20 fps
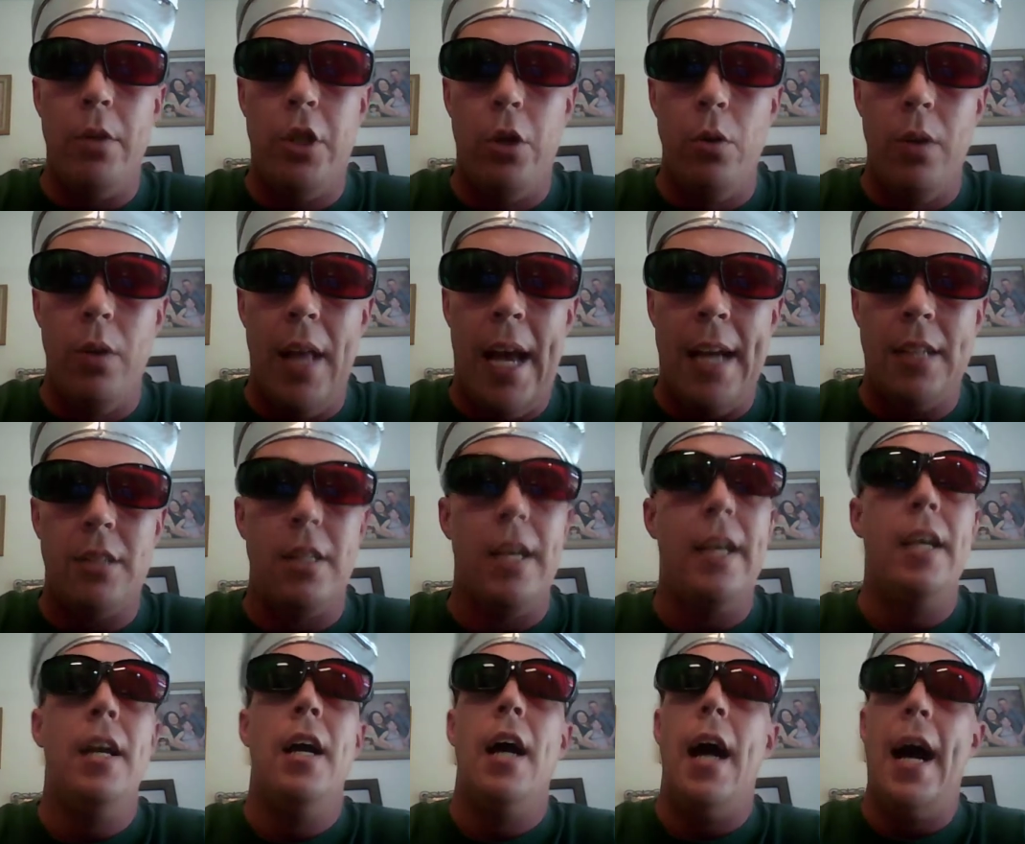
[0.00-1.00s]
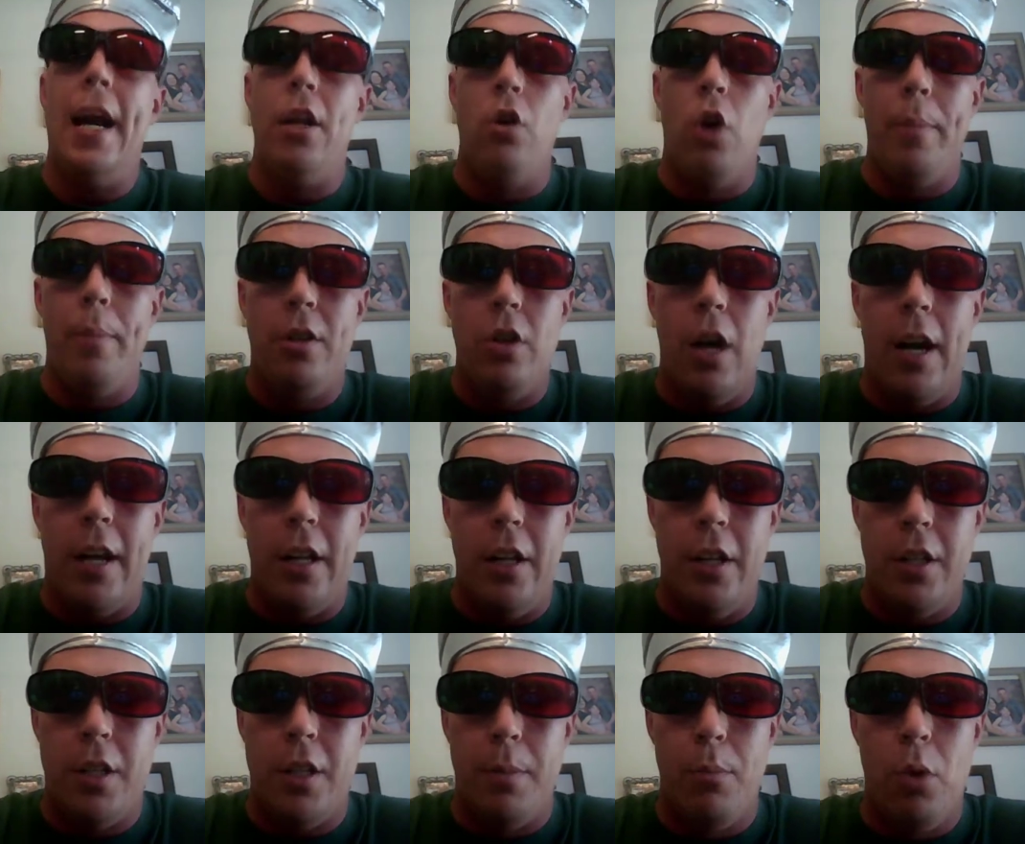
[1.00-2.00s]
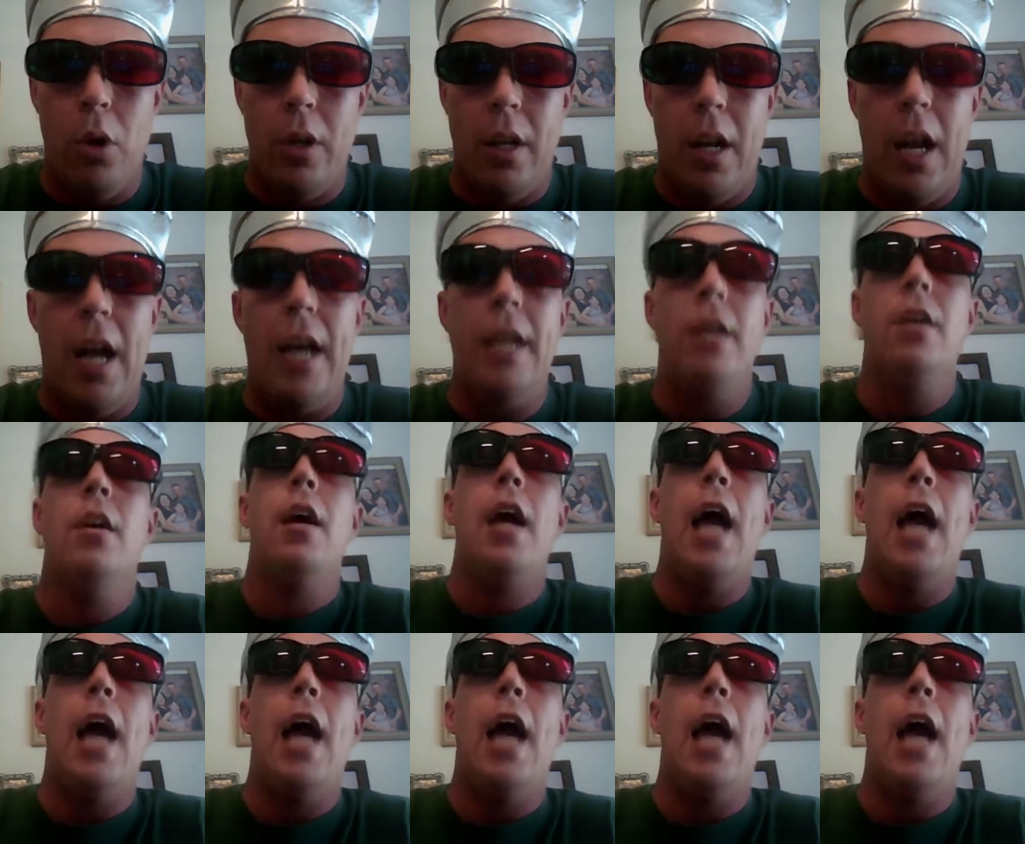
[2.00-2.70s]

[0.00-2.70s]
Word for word: with you last night. I know I'll be talking to you some more tonight.